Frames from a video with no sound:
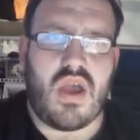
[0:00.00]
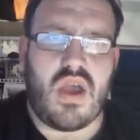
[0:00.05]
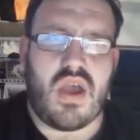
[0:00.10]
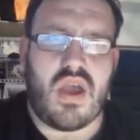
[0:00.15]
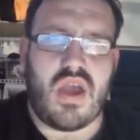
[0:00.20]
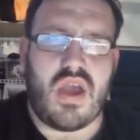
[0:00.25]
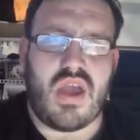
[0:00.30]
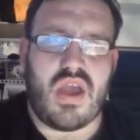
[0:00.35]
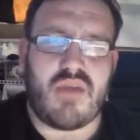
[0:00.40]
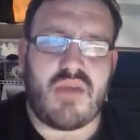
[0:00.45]

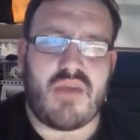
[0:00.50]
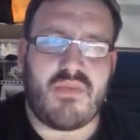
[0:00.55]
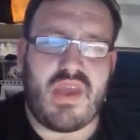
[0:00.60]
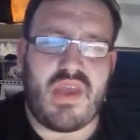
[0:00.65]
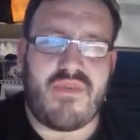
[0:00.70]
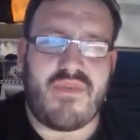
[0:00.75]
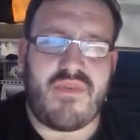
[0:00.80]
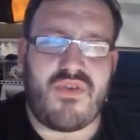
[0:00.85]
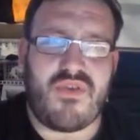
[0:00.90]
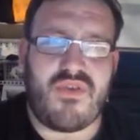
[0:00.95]
Um,
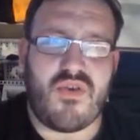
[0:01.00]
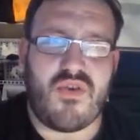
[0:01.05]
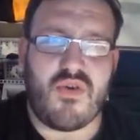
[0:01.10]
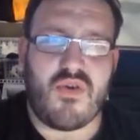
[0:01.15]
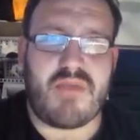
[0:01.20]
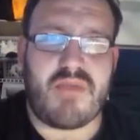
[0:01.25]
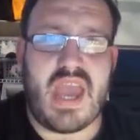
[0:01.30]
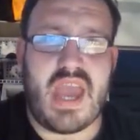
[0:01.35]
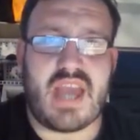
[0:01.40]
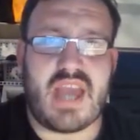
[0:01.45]
if
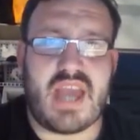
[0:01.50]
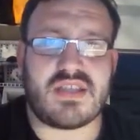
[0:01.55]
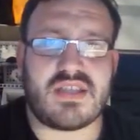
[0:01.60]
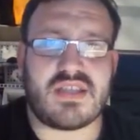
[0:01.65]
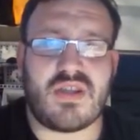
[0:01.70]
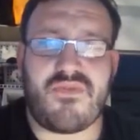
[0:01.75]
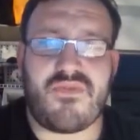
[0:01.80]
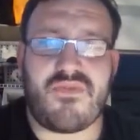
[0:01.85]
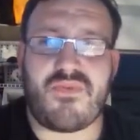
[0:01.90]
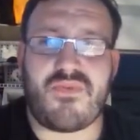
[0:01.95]
you're paying
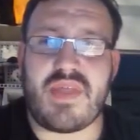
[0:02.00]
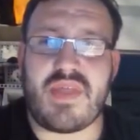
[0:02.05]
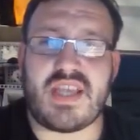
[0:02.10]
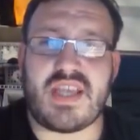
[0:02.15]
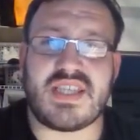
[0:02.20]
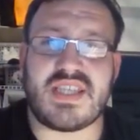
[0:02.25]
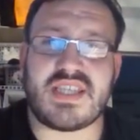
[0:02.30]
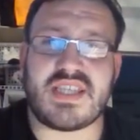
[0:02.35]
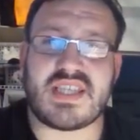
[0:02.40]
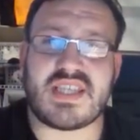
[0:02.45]
stuff, when
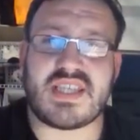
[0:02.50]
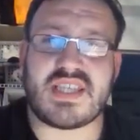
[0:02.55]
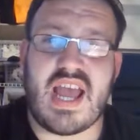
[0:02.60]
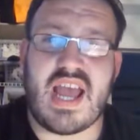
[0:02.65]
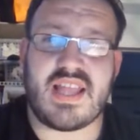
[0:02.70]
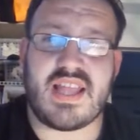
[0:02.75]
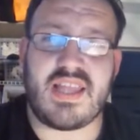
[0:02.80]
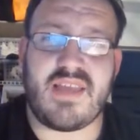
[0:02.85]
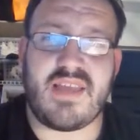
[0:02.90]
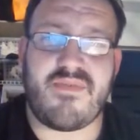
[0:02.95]
they
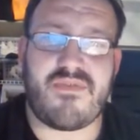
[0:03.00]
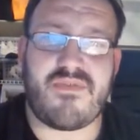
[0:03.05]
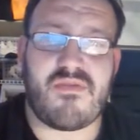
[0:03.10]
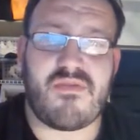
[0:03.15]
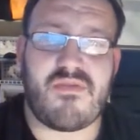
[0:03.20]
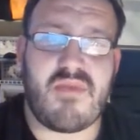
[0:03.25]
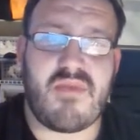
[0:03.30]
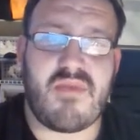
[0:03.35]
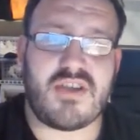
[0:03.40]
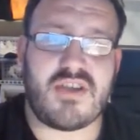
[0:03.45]
scan the
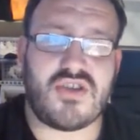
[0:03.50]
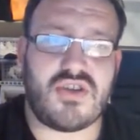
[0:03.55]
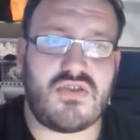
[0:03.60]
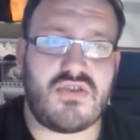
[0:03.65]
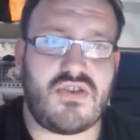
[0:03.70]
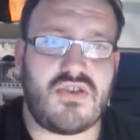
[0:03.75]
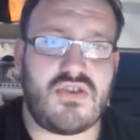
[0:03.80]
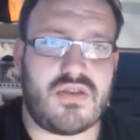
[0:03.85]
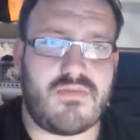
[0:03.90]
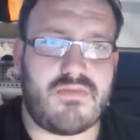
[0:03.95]

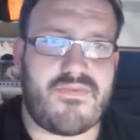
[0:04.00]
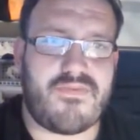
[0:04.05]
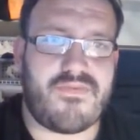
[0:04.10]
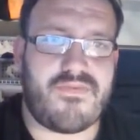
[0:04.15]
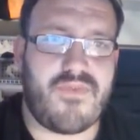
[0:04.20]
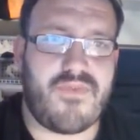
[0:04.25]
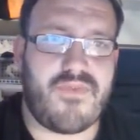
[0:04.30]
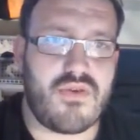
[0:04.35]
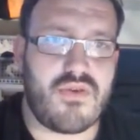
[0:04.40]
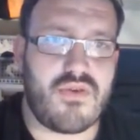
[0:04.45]
information,
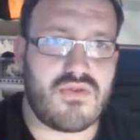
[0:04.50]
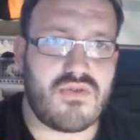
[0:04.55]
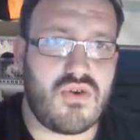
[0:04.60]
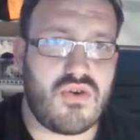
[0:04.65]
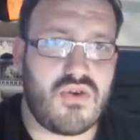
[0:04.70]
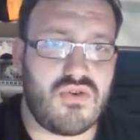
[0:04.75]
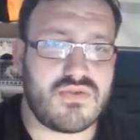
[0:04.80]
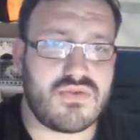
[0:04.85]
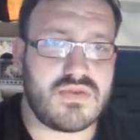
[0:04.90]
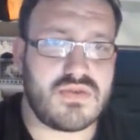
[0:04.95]
phone
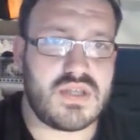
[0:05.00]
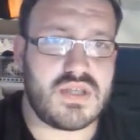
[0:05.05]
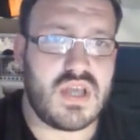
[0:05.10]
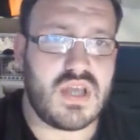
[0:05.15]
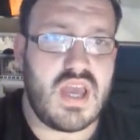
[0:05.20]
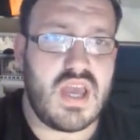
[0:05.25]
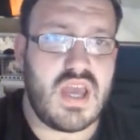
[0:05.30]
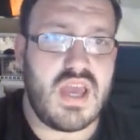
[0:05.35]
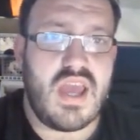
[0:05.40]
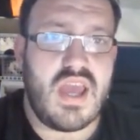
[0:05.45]

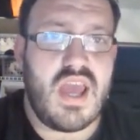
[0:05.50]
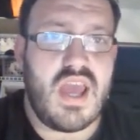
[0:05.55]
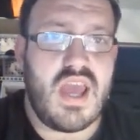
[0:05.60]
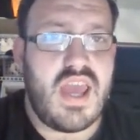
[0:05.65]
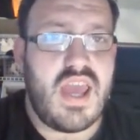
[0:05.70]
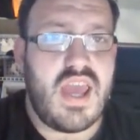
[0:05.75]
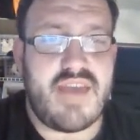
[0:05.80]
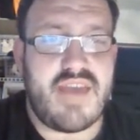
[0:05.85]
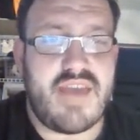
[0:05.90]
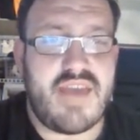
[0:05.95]
calls,
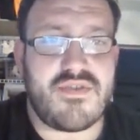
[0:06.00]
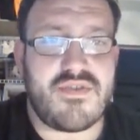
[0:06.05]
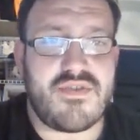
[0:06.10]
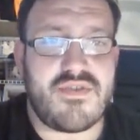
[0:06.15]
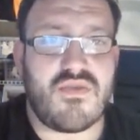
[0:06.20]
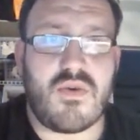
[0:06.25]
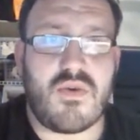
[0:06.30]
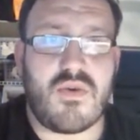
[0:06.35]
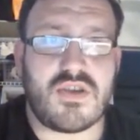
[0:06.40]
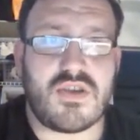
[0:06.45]
even
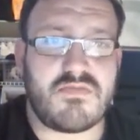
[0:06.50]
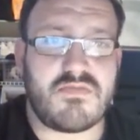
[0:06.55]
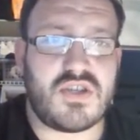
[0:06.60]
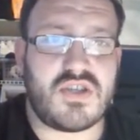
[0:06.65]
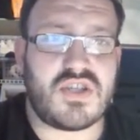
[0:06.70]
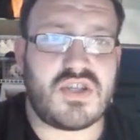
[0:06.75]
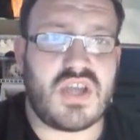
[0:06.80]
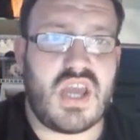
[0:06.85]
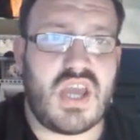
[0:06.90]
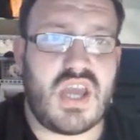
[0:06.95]
your washing
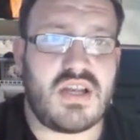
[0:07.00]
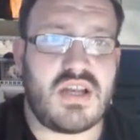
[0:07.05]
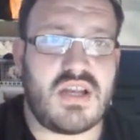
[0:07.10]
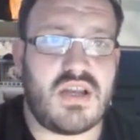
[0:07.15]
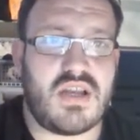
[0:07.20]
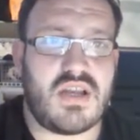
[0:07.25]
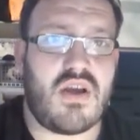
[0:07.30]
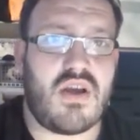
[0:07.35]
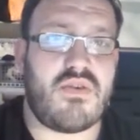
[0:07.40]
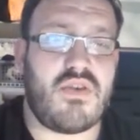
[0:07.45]

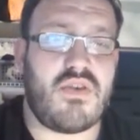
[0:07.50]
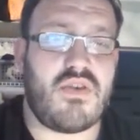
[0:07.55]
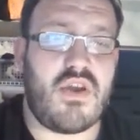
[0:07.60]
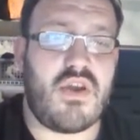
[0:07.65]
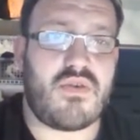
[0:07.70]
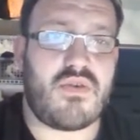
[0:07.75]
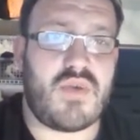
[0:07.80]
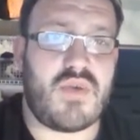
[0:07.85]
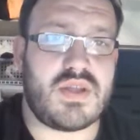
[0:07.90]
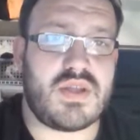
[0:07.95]
machine, and
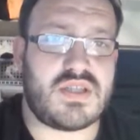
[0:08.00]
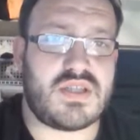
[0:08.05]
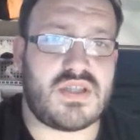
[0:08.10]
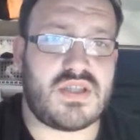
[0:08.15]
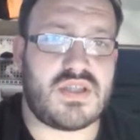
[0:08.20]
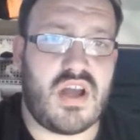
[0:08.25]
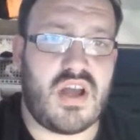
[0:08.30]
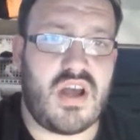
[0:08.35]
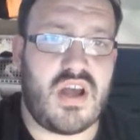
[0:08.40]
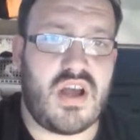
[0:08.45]
knowing when to
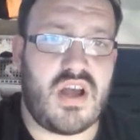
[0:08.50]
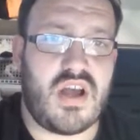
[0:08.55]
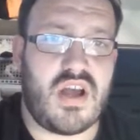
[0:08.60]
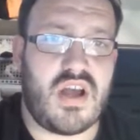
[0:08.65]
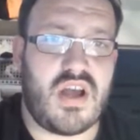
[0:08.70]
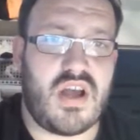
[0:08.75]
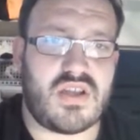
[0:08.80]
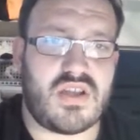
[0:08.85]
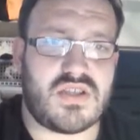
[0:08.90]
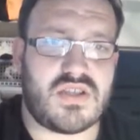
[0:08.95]
start
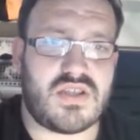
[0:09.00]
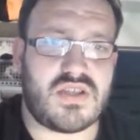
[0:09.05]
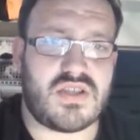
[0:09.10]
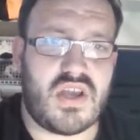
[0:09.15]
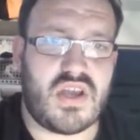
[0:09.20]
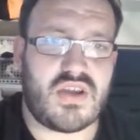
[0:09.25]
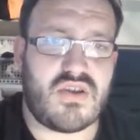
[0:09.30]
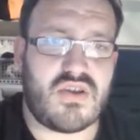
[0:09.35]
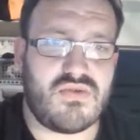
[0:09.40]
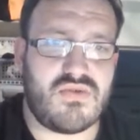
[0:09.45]
certain
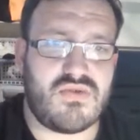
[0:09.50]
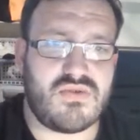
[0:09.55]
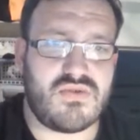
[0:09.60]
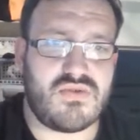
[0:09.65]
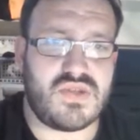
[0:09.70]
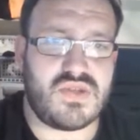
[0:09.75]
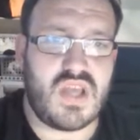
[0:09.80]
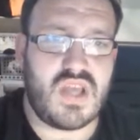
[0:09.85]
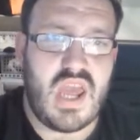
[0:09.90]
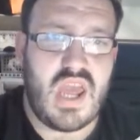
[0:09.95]

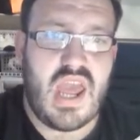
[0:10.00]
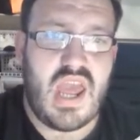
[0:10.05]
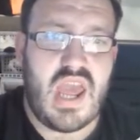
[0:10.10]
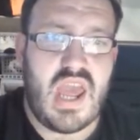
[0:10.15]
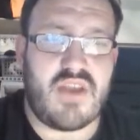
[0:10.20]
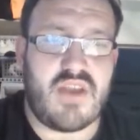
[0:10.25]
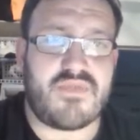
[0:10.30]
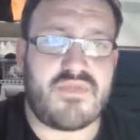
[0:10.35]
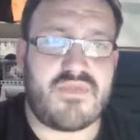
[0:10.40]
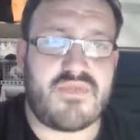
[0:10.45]
cycles,
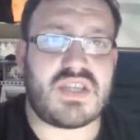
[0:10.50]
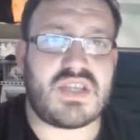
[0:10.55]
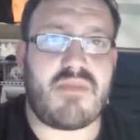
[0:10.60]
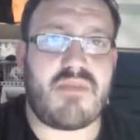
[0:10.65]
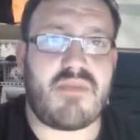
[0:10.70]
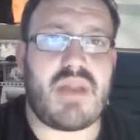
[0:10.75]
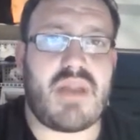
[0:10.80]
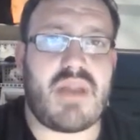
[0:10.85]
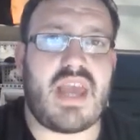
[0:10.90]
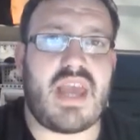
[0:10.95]
and obviously
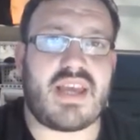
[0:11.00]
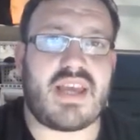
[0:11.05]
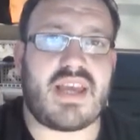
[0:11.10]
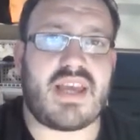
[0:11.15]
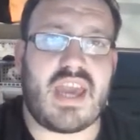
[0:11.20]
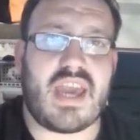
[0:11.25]
playing